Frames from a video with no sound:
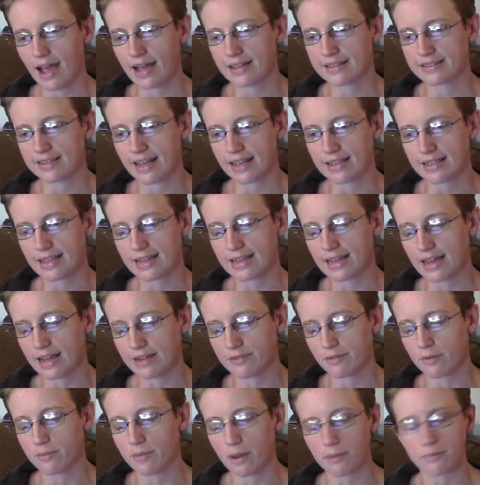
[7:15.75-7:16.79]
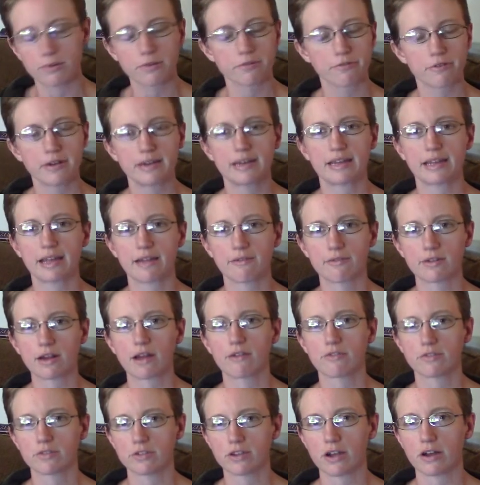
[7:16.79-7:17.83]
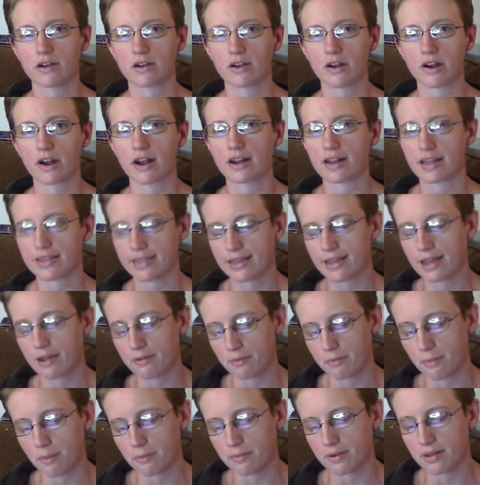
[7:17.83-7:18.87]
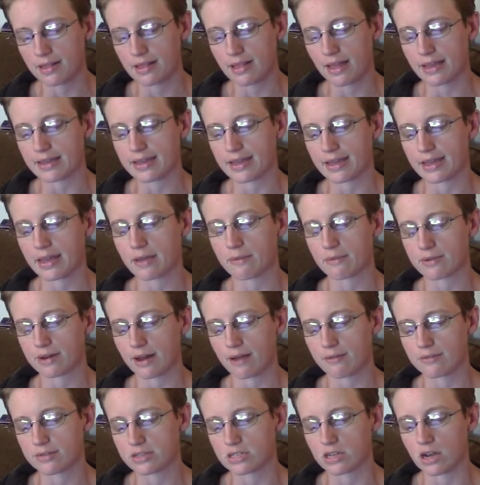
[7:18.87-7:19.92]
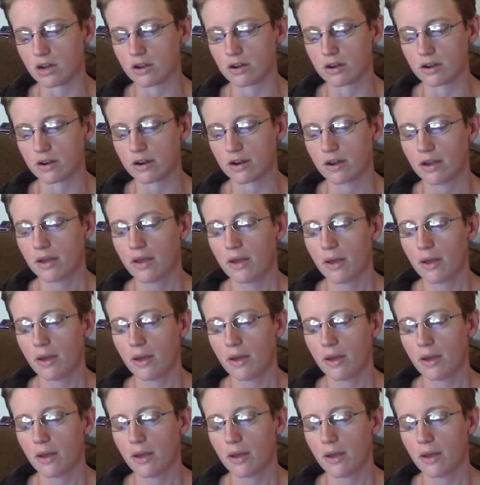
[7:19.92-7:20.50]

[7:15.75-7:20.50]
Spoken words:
And I think I remembered reading it when I was younger, and I think I remembered liking it when I was younger.